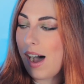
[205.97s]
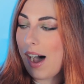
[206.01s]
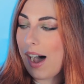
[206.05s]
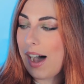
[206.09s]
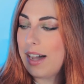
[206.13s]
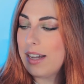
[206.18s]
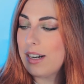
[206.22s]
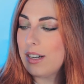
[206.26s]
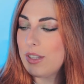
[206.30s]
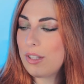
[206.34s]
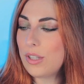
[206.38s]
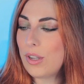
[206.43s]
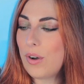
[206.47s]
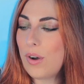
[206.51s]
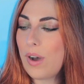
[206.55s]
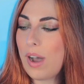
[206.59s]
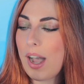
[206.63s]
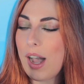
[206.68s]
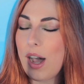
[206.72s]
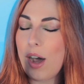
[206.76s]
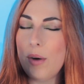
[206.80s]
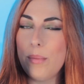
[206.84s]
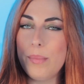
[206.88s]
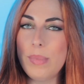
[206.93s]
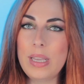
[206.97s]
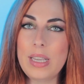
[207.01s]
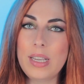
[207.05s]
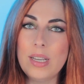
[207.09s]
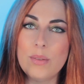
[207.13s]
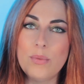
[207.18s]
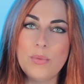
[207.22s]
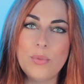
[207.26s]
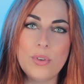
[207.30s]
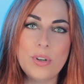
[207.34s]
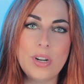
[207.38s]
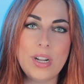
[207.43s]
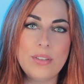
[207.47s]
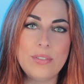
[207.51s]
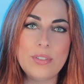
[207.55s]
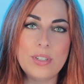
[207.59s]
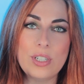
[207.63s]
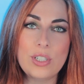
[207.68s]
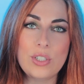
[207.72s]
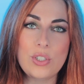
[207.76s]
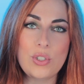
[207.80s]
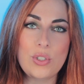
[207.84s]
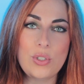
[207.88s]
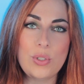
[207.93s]
I don't know how Makeup Forever
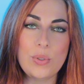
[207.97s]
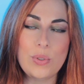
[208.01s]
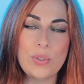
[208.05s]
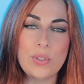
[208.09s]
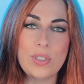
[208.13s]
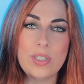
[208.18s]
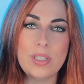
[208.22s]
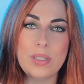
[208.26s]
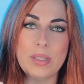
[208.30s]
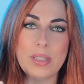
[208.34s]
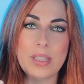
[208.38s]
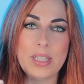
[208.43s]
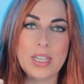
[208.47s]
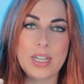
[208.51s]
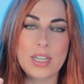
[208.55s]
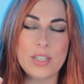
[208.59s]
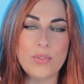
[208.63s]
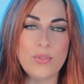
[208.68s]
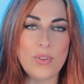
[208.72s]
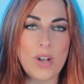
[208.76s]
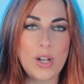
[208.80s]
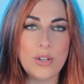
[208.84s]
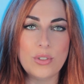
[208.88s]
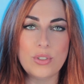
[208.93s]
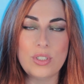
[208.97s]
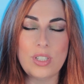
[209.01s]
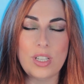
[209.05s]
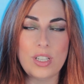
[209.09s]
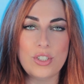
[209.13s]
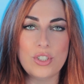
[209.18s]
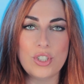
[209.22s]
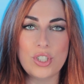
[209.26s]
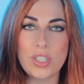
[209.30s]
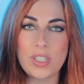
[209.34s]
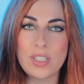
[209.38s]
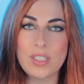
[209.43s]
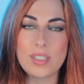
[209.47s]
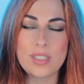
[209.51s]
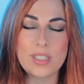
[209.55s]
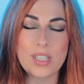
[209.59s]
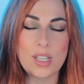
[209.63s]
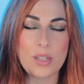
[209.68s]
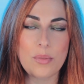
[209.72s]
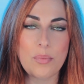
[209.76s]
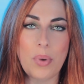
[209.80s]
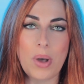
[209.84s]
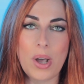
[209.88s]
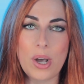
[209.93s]
is doing their foundations
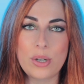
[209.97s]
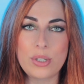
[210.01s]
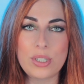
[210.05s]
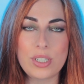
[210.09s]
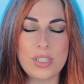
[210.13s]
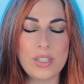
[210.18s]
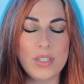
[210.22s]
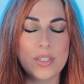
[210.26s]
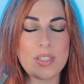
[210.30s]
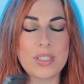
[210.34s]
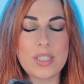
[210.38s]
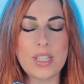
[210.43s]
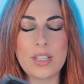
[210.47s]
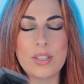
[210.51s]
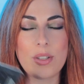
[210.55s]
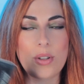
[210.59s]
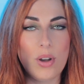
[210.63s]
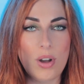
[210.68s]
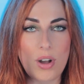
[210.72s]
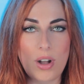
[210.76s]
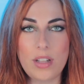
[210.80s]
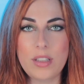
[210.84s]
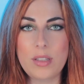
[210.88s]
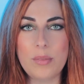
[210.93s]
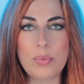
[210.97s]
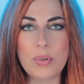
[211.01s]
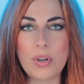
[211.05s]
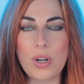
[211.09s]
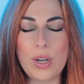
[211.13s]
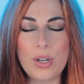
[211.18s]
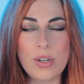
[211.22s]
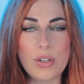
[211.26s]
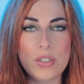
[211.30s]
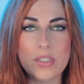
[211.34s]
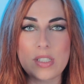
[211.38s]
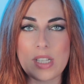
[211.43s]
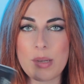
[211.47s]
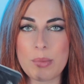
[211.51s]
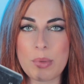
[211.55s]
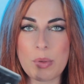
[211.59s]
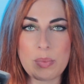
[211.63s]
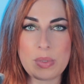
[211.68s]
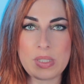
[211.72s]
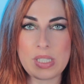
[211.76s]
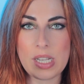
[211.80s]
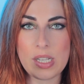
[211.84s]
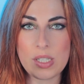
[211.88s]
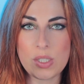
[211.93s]
and powders and all the products I'm
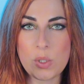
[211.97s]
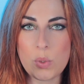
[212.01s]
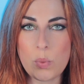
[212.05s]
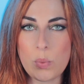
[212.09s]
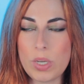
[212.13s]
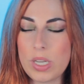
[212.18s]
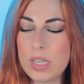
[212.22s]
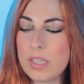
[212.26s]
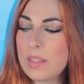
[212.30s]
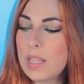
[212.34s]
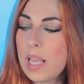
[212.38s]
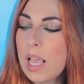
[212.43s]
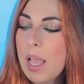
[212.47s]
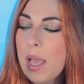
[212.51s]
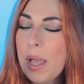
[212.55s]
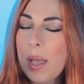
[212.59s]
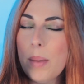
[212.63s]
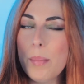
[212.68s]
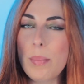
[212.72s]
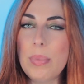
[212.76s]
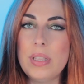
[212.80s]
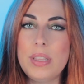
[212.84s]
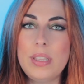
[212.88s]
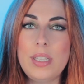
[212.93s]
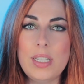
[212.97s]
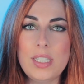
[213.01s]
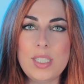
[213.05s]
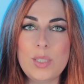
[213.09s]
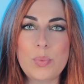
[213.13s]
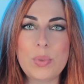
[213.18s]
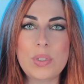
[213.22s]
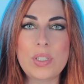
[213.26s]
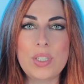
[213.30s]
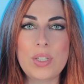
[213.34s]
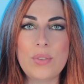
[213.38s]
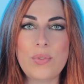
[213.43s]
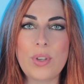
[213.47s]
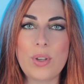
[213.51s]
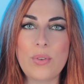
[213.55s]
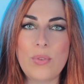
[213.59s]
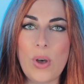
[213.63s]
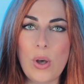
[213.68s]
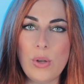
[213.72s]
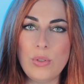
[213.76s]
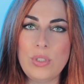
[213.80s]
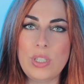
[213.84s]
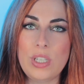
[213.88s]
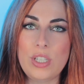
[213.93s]
obsessed with, but this specific
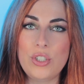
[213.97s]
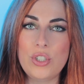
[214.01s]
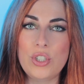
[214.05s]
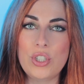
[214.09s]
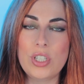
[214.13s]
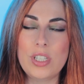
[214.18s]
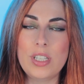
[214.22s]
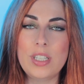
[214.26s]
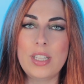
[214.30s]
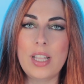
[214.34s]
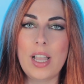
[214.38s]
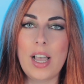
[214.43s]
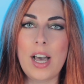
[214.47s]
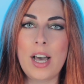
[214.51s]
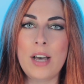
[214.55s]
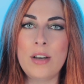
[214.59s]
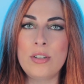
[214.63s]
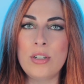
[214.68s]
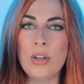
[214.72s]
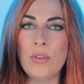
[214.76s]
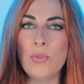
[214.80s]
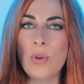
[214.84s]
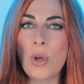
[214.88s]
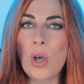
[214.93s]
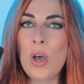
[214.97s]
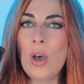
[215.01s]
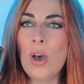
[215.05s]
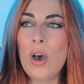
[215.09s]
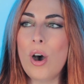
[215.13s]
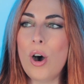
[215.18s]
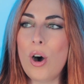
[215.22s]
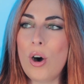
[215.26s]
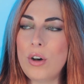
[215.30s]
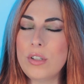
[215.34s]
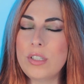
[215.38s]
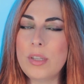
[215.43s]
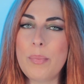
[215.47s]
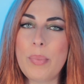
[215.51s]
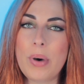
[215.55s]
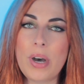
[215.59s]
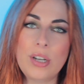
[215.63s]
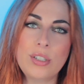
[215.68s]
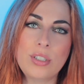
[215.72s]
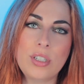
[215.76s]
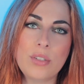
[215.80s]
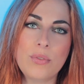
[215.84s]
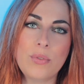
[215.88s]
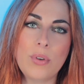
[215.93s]
foundation, out of all the
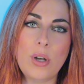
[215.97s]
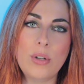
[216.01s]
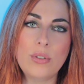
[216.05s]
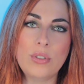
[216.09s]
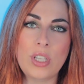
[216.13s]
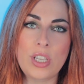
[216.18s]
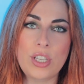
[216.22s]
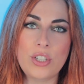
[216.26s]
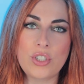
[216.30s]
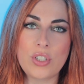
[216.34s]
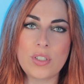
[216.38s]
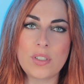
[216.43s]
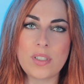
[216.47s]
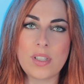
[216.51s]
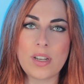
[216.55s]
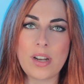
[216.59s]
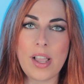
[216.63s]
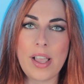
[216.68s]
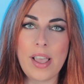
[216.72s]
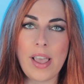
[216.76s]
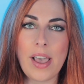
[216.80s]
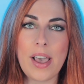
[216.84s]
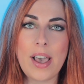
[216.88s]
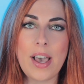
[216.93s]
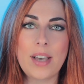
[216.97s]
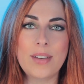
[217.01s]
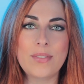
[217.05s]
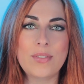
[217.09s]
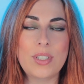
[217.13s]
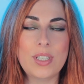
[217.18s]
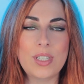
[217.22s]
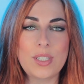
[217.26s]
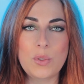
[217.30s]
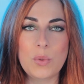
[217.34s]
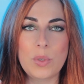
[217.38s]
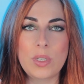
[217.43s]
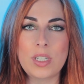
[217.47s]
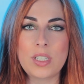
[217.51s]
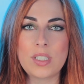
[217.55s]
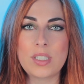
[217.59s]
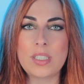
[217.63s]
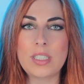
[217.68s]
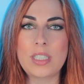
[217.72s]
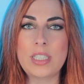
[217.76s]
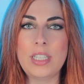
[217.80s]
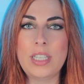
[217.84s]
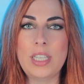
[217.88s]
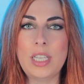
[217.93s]
powdered foundations that I have, this one
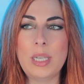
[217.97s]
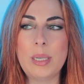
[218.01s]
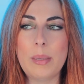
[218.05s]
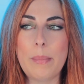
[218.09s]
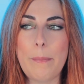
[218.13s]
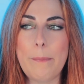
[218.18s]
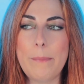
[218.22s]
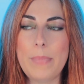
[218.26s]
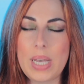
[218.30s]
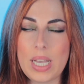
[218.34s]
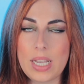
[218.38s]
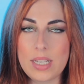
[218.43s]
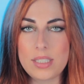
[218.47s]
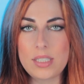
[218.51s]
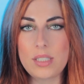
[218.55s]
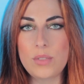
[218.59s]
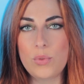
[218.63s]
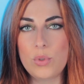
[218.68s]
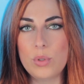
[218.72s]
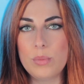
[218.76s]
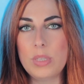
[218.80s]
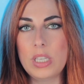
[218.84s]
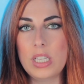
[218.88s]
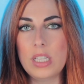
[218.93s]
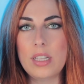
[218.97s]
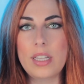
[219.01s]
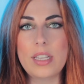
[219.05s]
is the best for me.